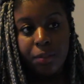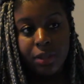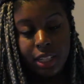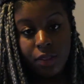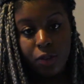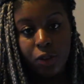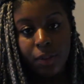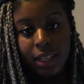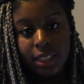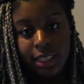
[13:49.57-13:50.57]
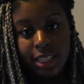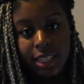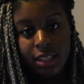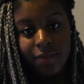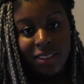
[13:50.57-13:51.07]
sixth form as I
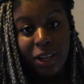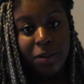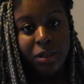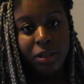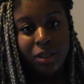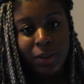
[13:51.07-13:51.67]
did for lower school,